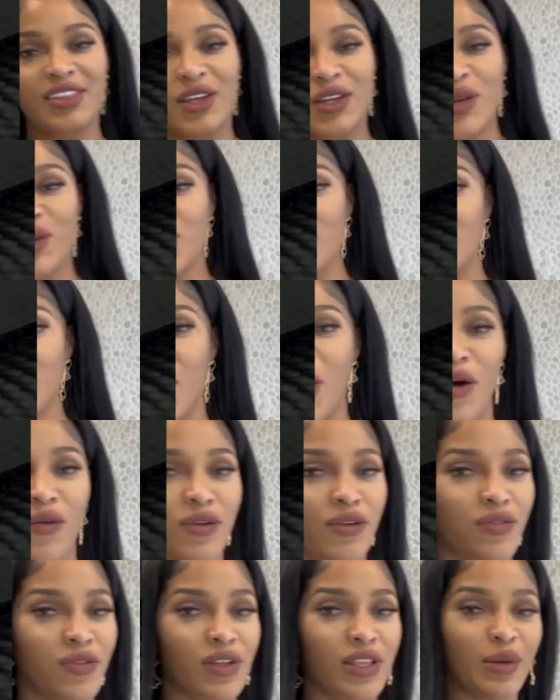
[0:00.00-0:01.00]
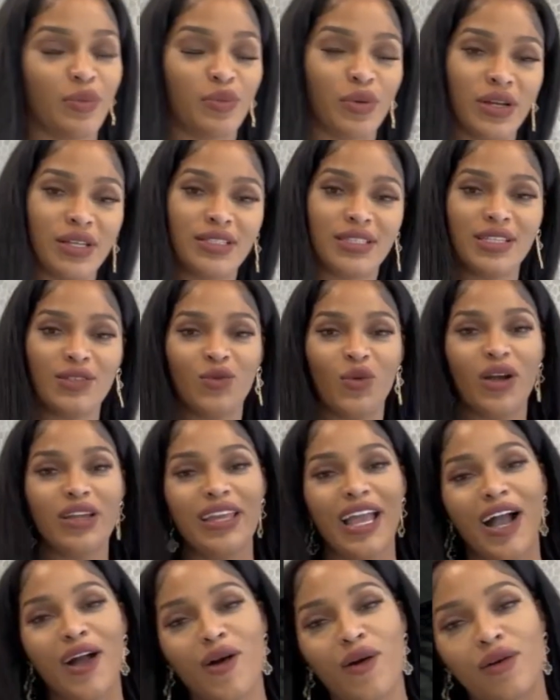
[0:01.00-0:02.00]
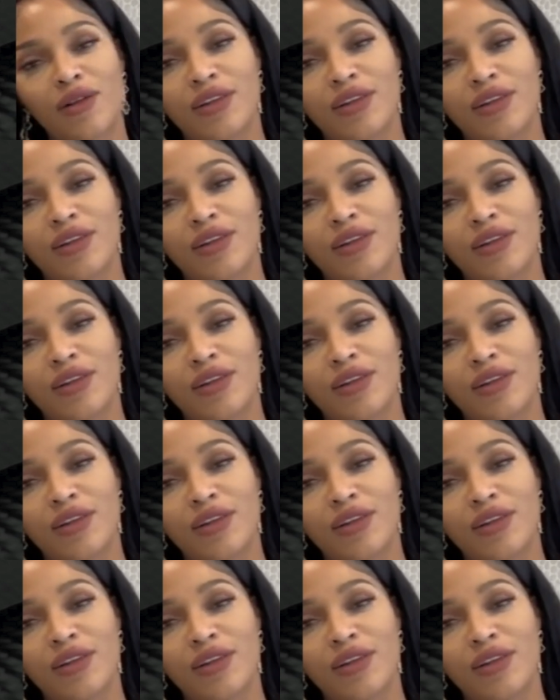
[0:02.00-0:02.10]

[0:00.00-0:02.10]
thought it was over for the princess. When y'all